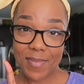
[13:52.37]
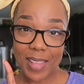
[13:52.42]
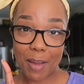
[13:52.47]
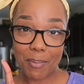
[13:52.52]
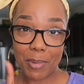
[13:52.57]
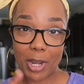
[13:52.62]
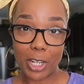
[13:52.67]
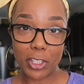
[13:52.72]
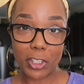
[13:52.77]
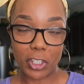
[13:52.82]

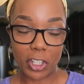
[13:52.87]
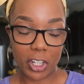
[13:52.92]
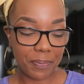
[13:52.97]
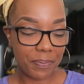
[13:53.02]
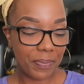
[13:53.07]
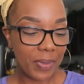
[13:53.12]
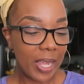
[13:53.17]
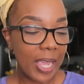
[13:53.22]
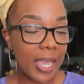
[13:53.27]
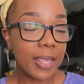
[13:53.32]
I'm not sure.
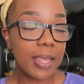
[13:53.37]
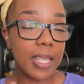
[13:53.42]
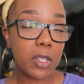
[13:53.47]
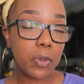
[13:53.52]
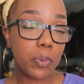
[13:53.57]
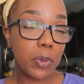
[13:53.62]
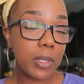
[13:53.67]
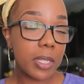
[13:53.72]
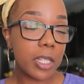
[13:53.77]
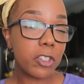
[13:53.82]

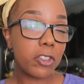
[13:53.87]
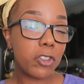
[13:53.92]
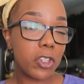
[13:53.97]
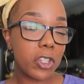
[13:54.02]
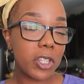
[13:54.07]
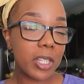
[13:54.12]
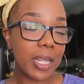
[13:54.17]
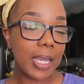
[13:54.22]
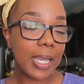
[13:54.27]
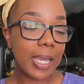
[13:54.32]
This one's
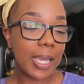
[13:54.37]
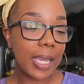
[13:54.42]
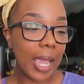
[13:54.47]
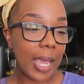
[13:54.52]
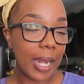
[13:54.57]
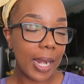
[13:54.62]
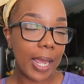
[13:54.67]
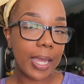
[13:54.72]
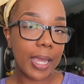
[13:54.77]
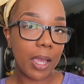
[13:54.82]
interesting
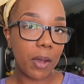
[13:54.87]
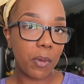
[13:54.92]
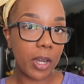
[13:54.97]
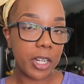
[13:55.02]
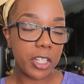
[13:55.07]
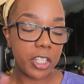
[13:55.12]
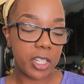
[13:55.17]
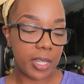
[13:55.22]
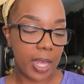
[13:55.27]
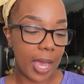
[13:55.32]
and I get
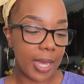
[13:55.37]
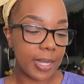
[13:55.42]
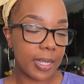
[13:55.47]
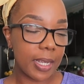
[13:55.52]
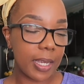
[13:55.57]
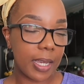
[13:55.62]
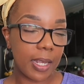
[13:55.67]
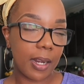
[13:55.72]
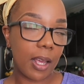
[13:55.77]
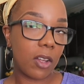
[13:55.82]
why she's
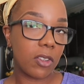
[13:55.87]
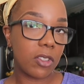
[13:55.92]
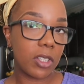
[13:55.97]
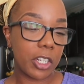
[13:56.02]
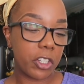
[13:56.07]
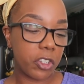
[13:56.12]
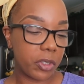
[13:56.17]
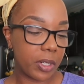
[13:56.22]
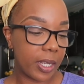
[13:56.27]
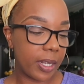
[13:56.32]
asking and I'll
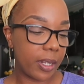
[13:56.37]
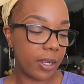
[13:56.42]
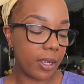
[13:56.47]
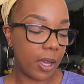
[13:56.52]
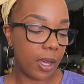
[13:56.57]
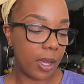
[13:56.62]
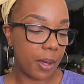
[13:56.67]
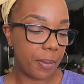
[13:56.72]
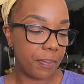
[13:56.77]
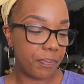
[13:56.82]
touch on it
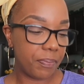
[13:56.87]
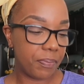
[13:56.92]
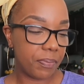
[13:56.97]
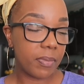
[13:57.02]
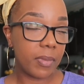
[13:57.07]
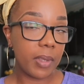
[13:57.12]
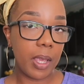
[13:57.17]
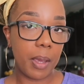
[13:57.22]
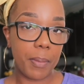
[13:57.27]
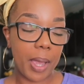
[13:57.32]
um,
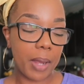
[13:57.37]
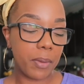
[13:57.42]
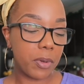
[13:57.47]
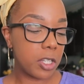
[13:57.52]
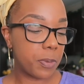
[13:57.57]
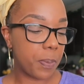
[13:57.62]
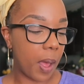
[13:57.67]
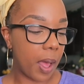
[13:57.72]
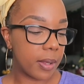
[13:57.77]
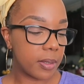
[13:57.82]
in my
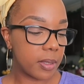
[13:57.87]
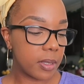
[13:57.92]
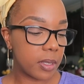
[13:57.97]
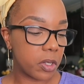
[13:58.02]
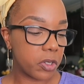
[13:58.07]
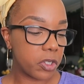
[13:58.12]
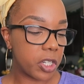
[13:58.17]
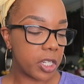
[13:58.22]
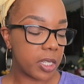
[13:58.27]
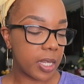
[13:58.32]
response.
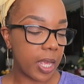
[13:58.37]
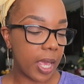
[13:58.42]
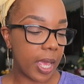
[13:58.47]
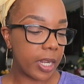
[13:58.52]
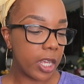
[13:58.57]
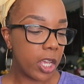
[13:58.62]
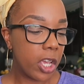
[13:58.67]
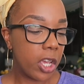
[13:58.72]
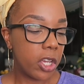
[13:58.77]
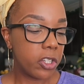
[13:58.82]
So she
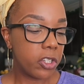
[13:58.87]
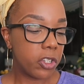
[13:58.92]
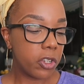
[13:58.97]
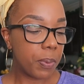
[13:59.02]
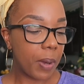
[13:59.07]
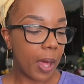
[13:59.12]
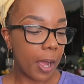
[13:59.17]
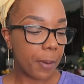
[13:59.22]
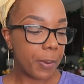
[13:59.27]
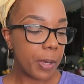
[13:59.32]
said, do
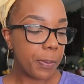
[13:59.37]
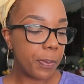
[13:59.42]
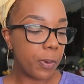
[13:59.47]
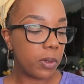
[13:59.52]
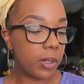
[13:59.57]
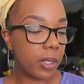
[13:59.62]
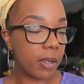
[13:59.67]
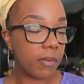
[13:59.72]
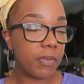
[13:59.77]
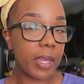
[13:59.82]
black
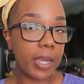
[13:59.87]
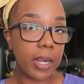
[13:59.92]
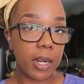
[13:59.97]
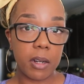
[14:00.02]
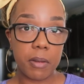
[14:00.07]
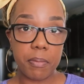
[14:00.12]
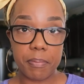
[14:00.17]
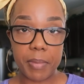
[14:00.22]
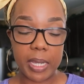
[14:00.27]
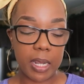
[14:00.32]
people live
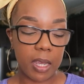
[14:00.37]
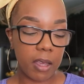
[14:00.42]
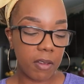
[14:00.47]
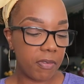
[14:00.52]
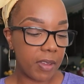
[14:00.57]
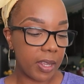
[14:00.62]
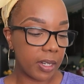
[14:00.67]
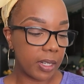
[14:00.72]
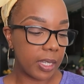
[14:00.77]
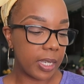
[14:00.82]
there, meaning
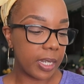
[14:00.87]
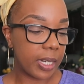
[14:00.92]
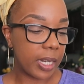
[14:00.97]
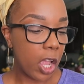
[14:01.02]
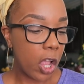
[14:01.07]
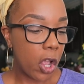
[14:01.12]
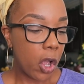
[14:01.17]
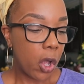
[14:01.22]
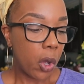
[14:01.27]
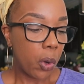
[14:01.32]
Finland,
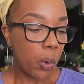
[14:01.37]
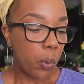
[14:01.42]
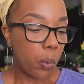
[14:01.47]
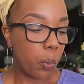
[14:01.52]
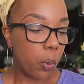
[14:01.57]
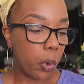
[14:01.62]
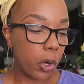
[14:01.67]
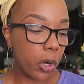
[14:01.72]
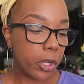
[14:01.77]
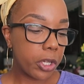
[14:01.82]

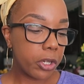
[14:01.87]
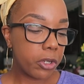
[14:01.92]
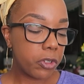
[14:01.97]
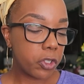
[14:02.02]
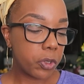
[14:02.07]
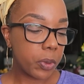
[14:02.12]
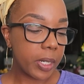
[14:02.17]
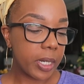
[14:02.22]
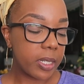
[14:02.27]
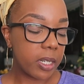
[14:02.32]
were you
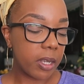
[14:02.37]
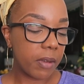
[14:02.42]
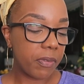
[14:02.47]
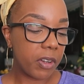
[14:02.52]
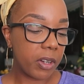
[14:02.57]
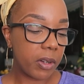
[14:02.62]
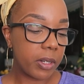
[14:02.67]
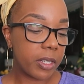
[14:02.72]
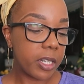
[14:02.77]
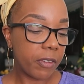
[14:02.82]
treated
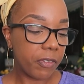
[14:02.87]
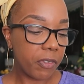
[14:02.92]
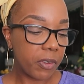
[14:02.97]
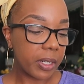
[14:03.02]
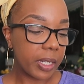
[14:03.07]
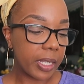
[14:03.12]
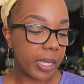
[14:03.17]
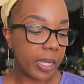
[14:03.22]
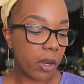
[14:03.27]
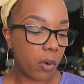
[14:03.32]
different
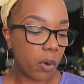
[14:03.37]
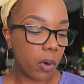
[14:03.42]
differently